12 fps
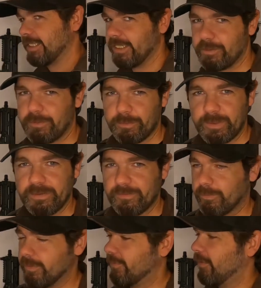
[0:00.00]
the
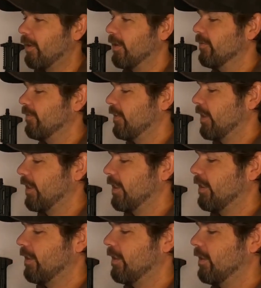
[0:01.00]

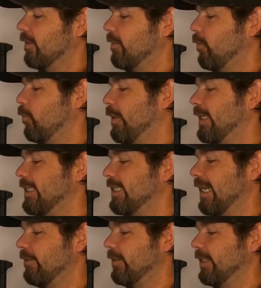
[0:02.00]
UMP45 wins
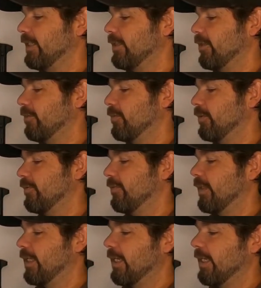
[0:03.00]
out in terms of
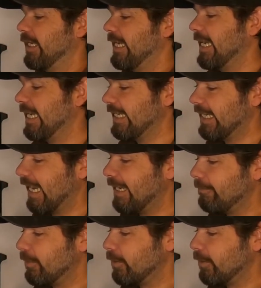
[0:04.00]
in-game